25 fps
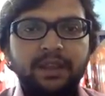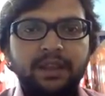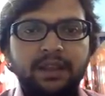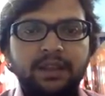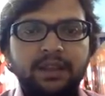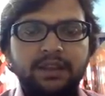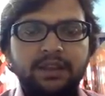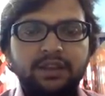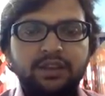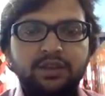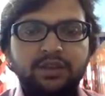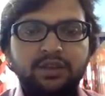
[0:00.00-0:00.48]

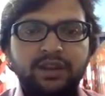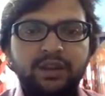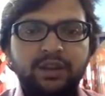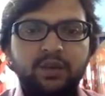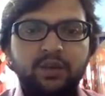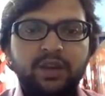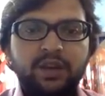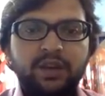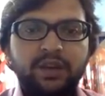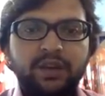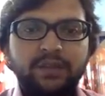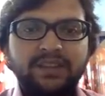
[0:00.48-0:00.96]
unit
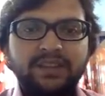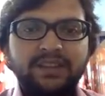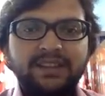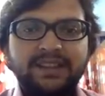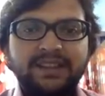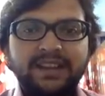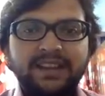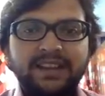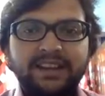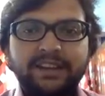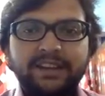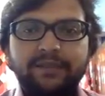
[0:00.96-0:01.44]
1
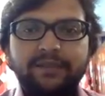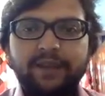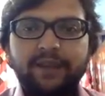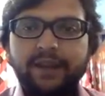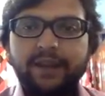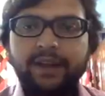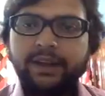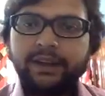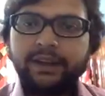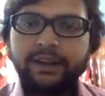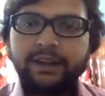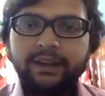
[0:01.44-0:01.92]
basically
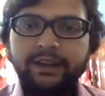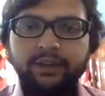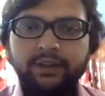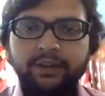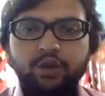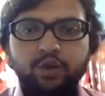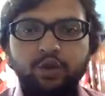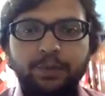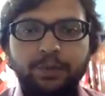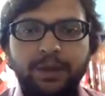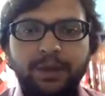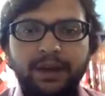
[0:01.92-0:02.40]
divided in
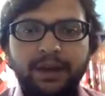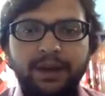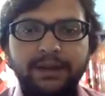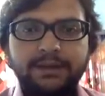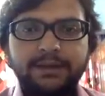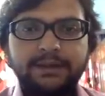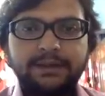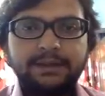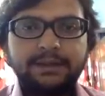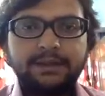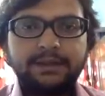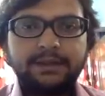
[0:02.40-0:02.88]
two
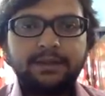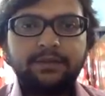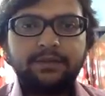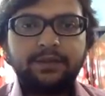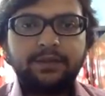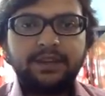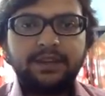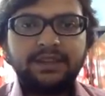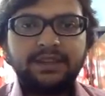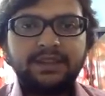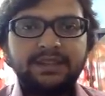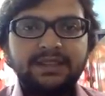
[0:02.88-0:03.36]
parts.
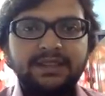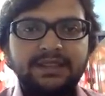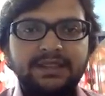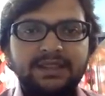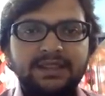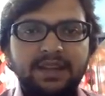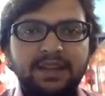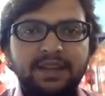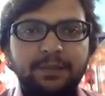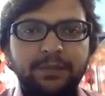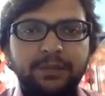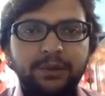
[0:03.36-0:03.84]
First is
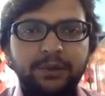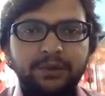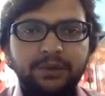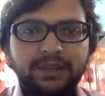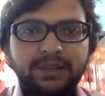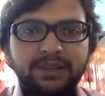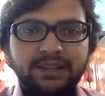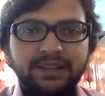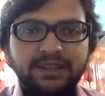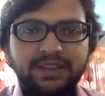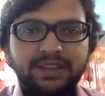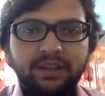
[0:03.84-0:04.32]
computer
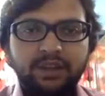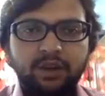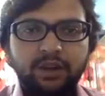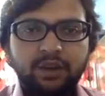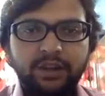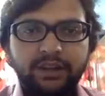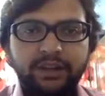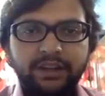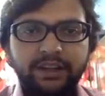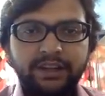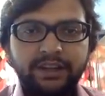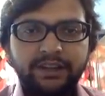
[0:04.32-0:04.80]

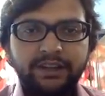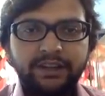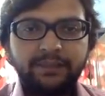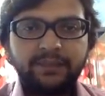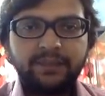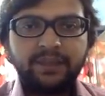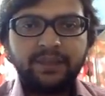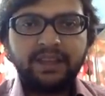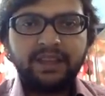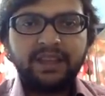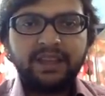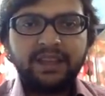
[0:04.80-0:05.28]
security
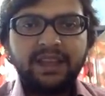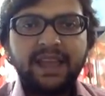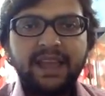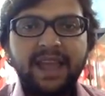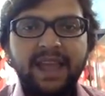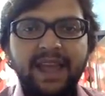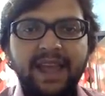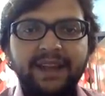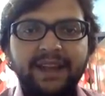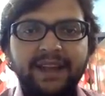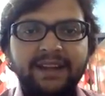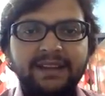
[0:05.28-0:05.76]

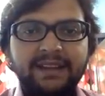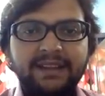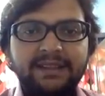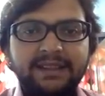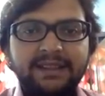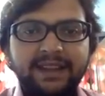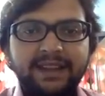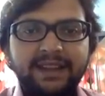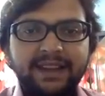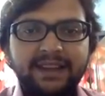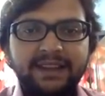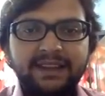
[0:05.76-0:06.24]
and
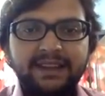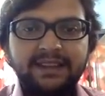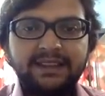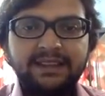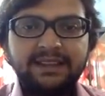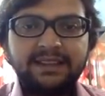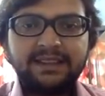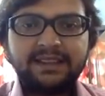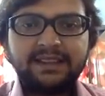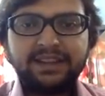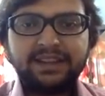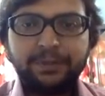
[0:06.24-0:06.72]
second
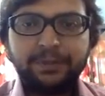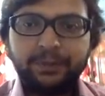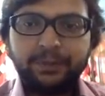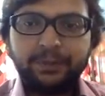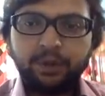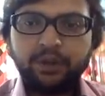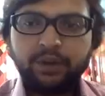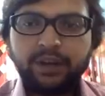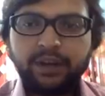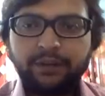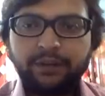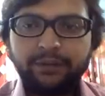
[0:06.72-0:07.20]
is
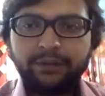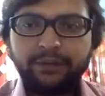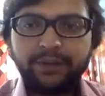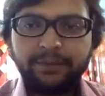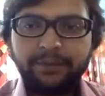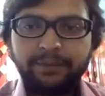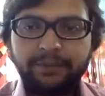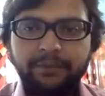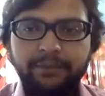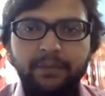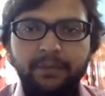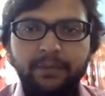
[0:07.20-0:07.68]
cryptography.
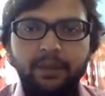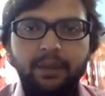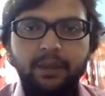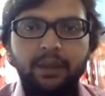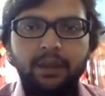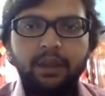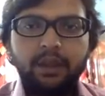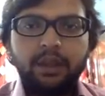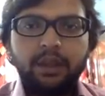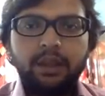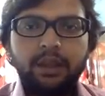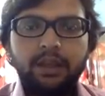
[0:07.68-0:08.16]

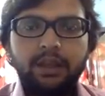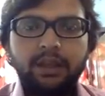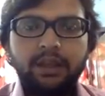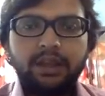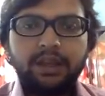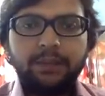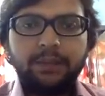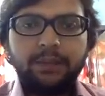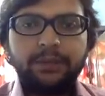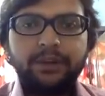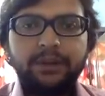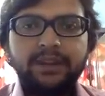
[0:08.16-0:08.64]
In
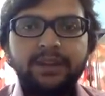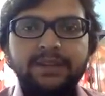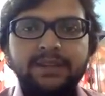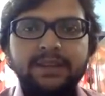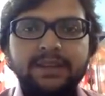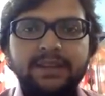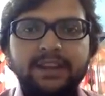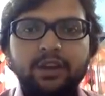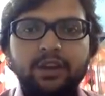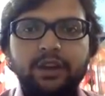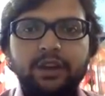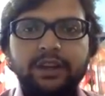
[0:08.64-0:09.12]
computer
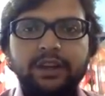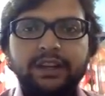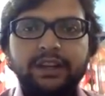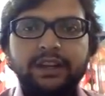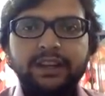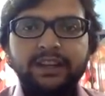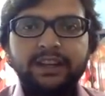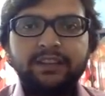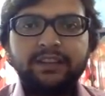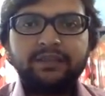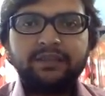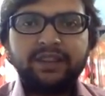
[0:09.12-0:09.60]

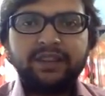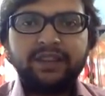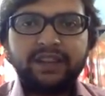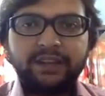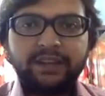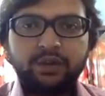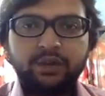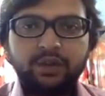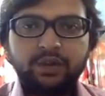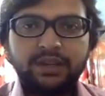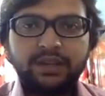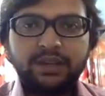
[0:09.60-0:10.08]
security, we
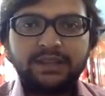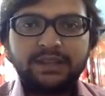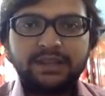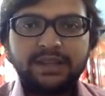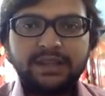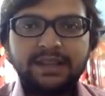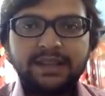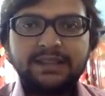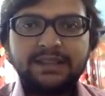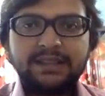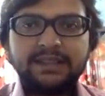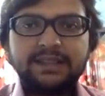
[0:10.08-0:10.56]
need to
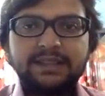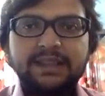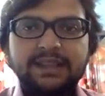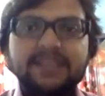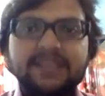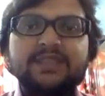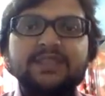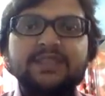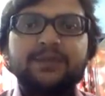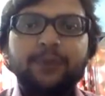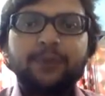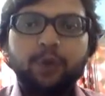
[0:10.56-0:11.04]
discuss
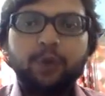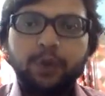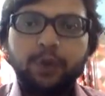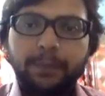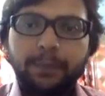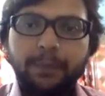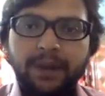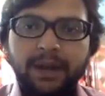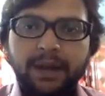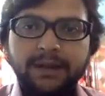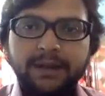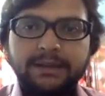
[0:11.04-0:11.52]
this four
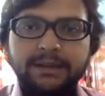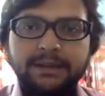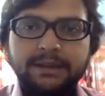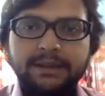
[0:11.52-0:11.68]
parts,